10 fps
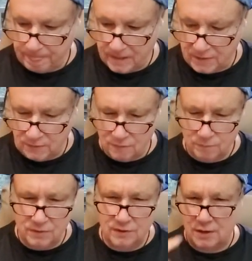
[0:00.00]
And it's going to
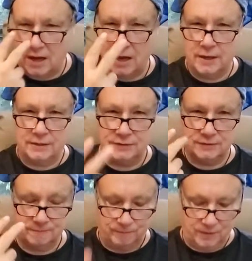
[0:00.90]
be in the eyes.
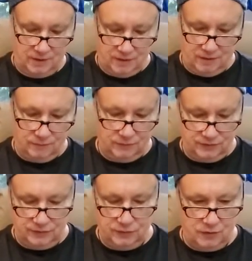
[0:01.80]
With
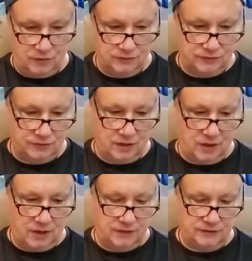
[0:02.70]
these cards in the
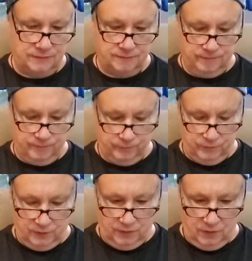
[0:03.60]
eyes.
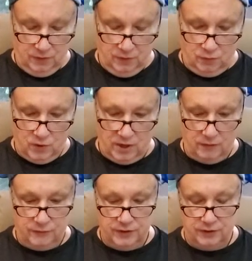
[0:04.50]
Wow,
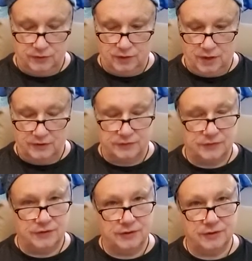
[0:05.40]
thank you guys.
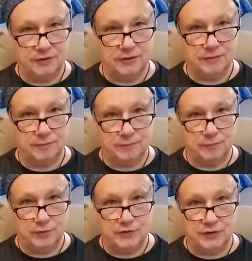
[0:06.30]

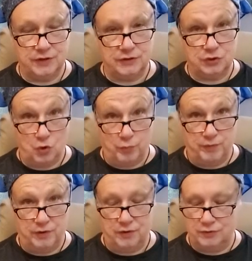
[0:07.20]
Appreciate it.
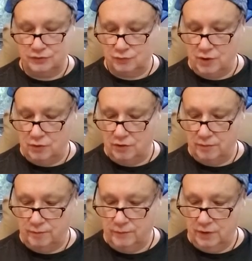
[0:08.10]
Scorpios, welcome.
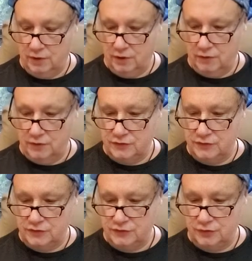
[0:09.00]
This
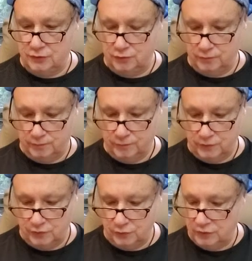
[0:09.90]
is you
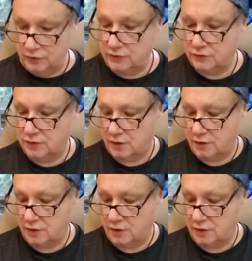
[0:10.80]
doing this